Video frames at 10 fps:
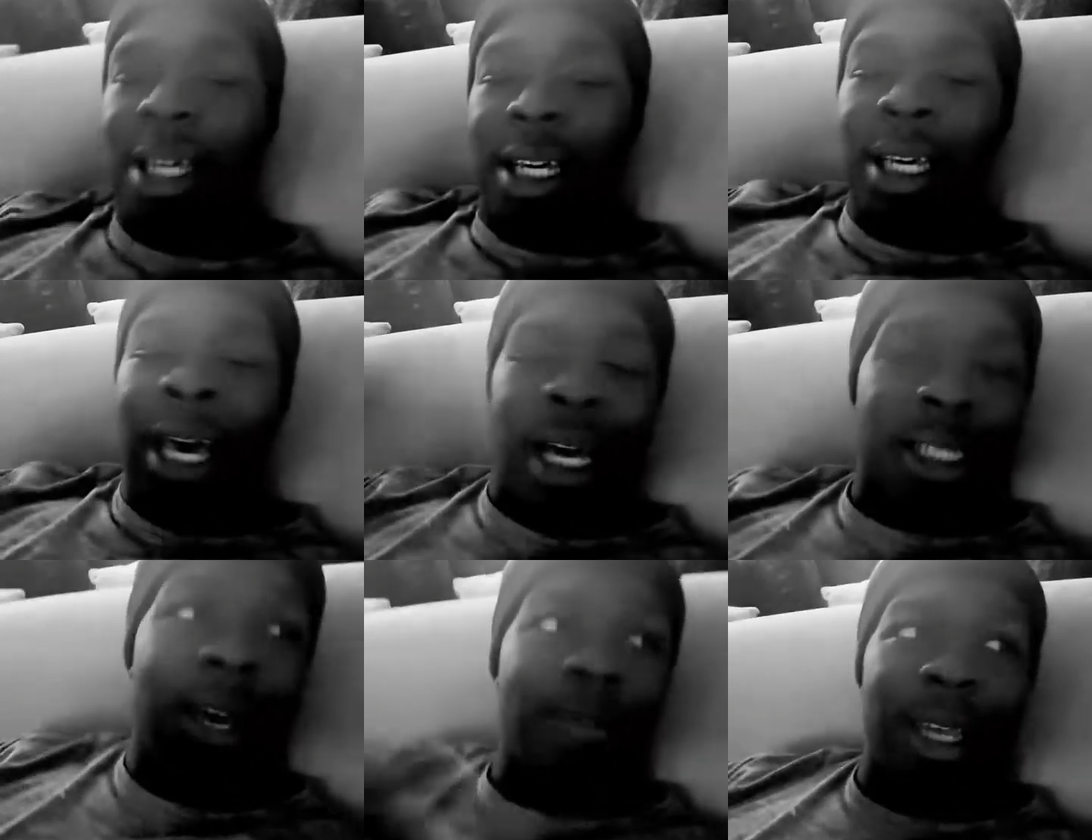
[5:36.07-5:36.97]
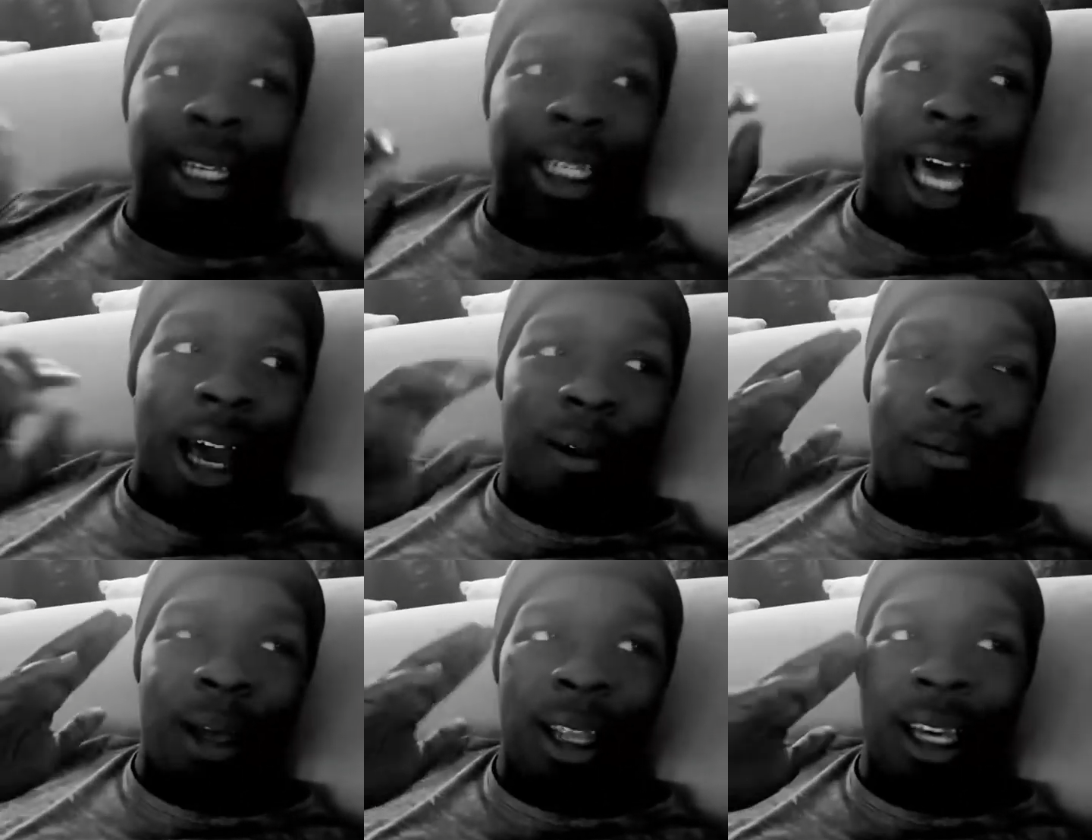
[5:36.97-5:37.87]
Yeah, something's there,
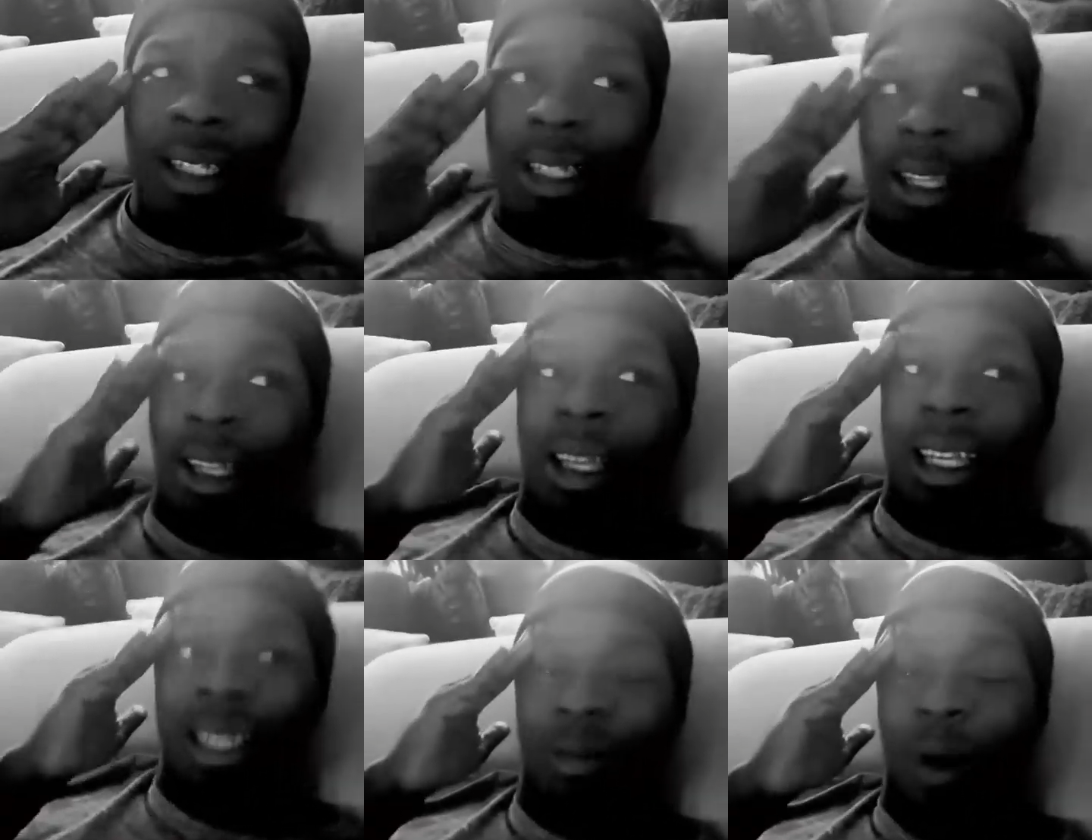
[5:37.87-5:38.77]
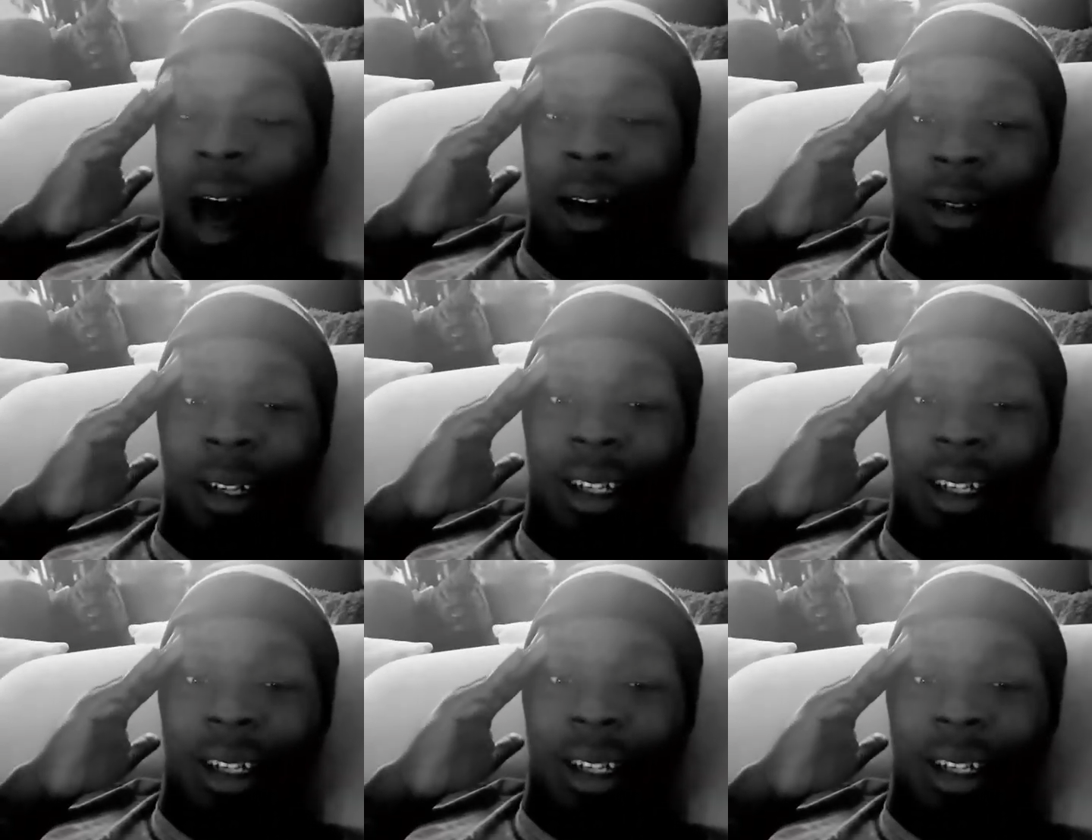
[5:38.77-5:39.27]
but this is wild.